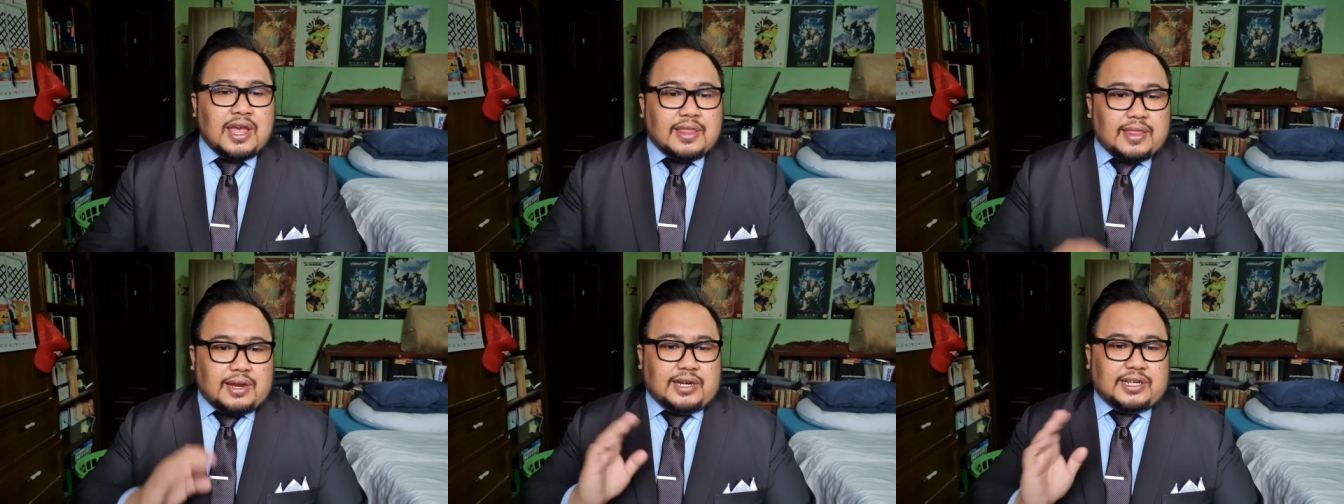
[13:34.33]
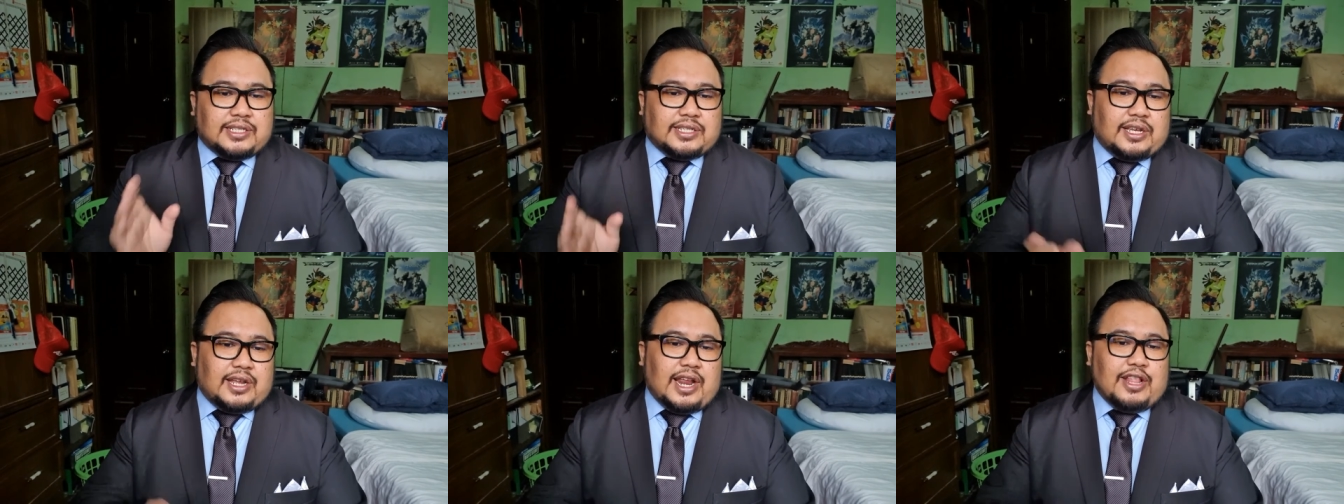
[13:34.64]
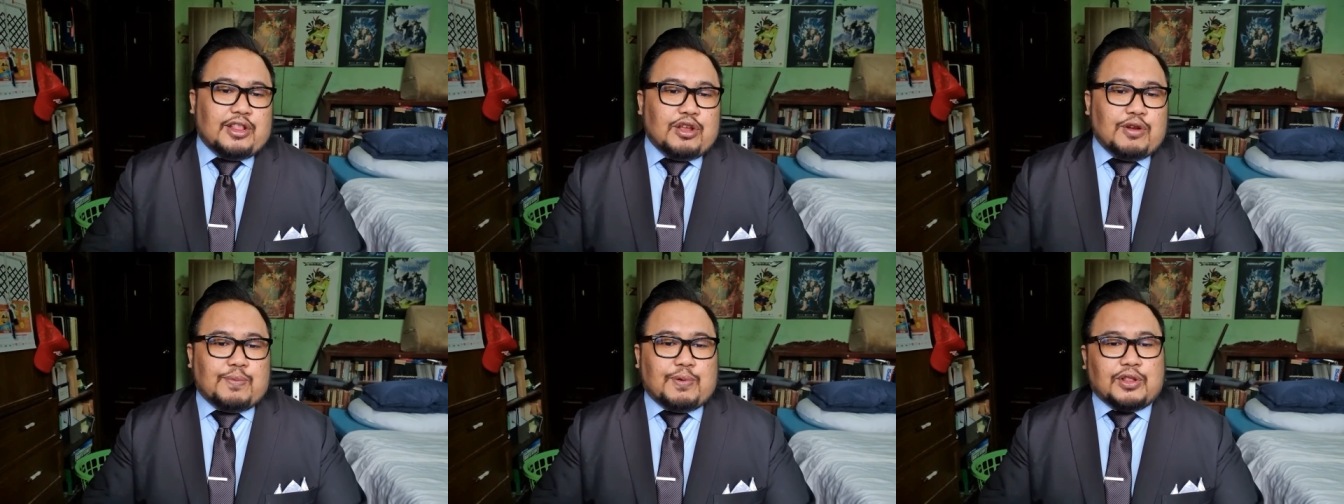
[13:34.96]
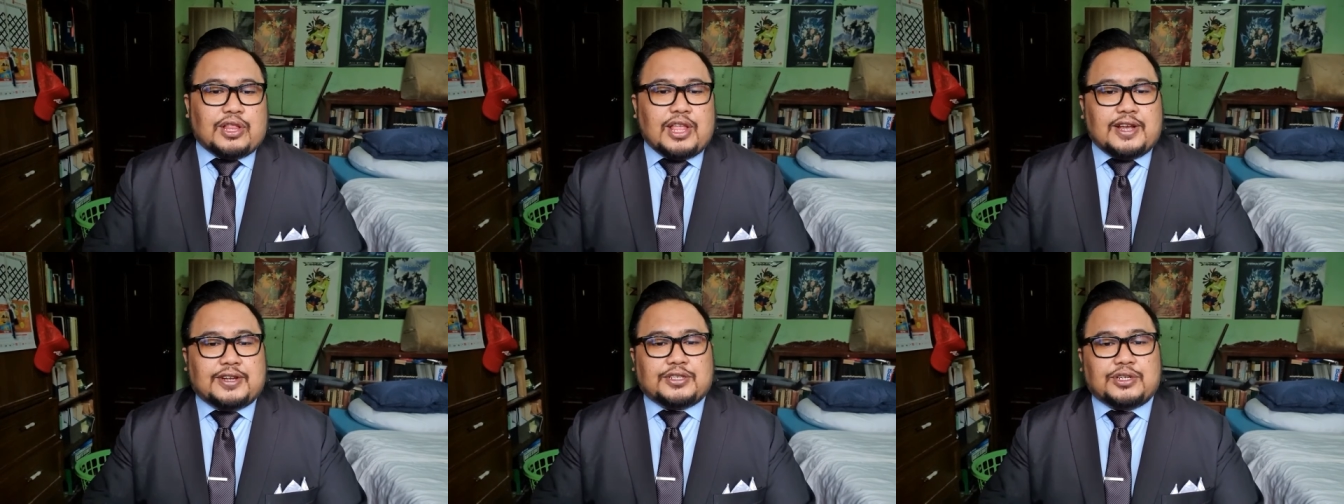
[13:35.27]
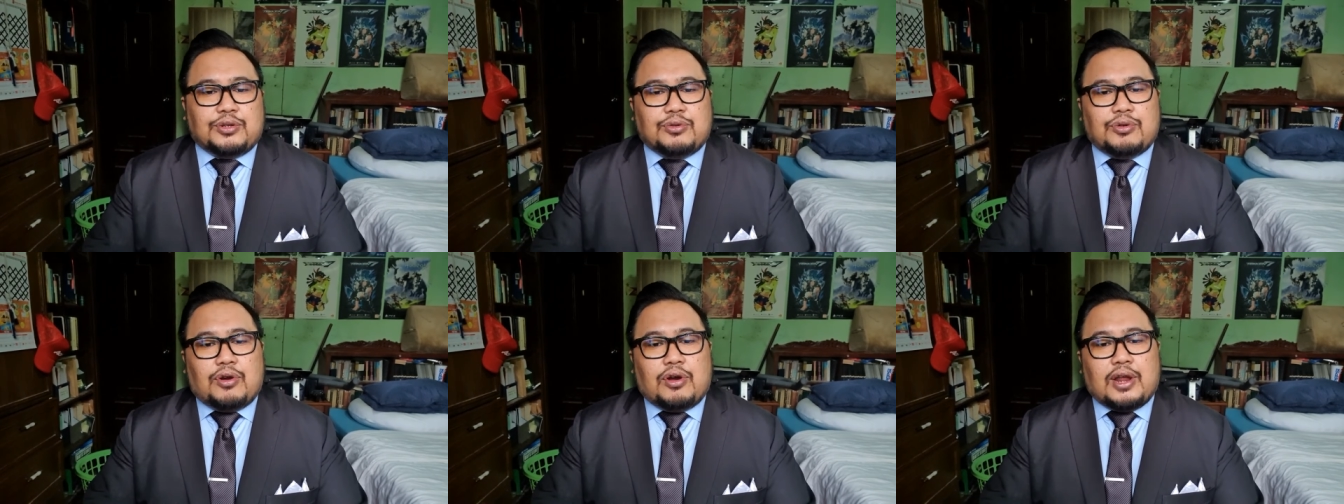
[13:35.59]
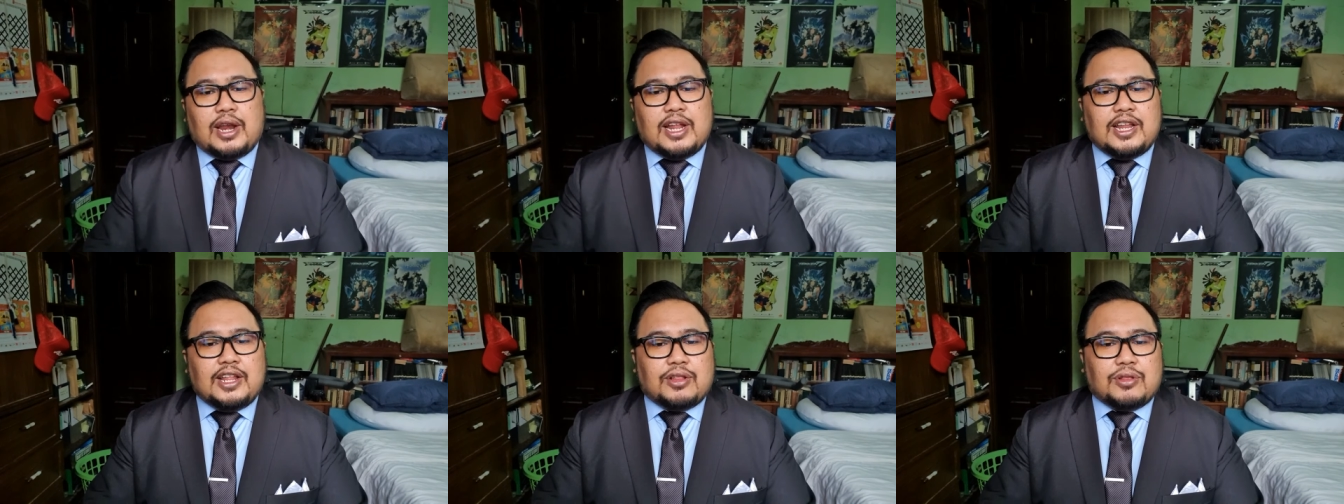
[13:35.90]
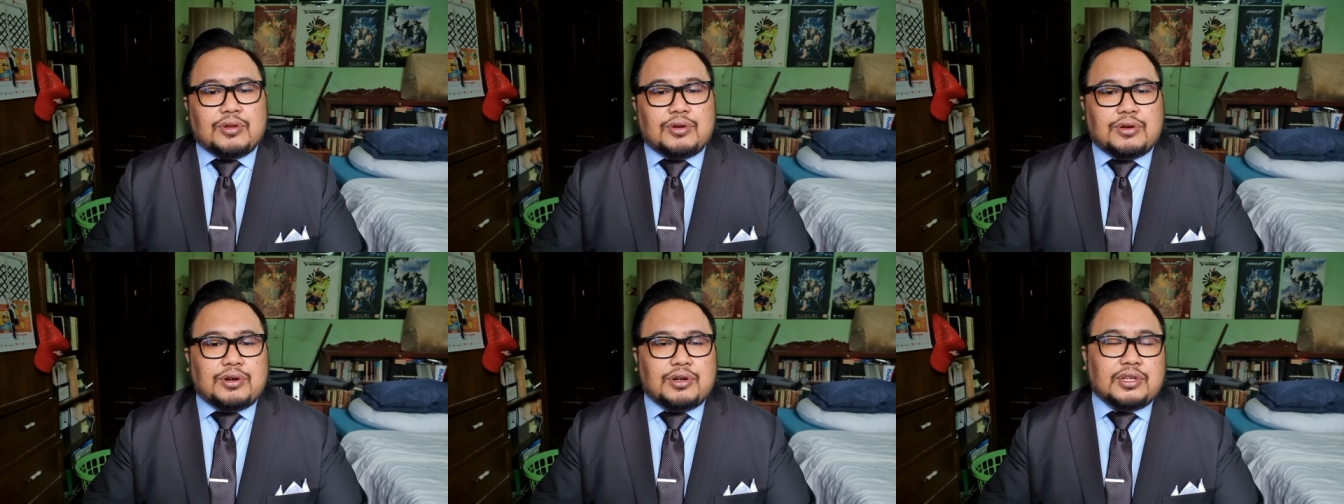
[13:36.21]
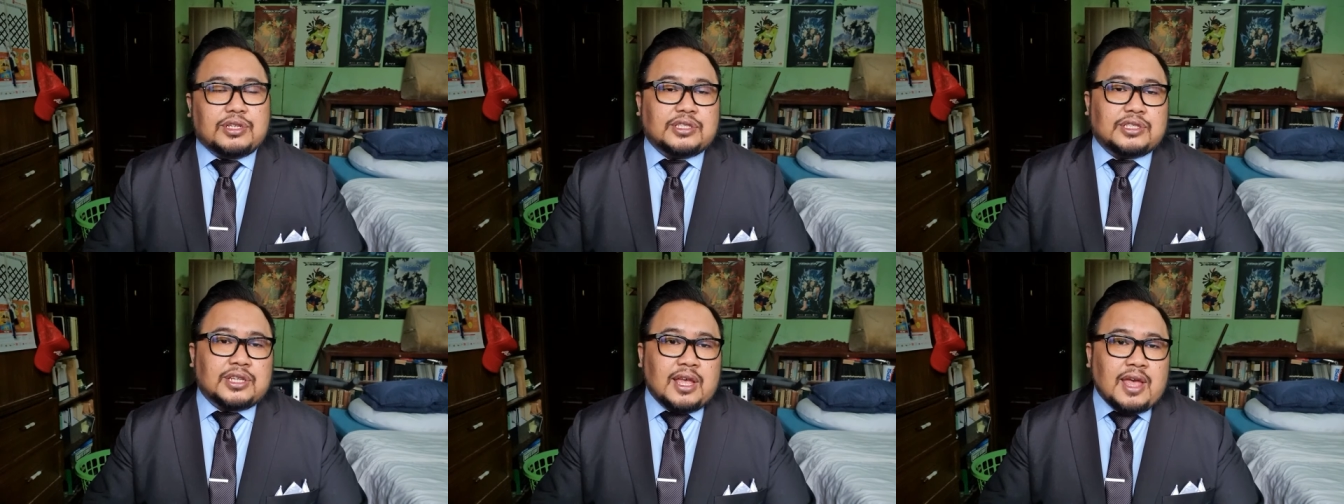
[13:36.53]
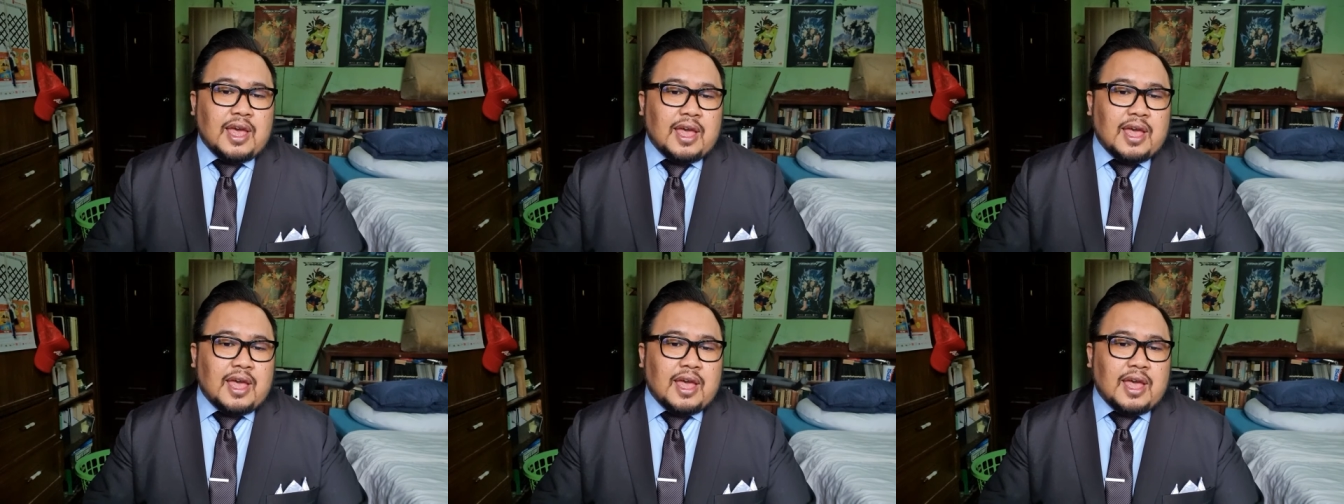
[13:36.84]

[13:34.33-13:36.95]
There is greater protection to creditors.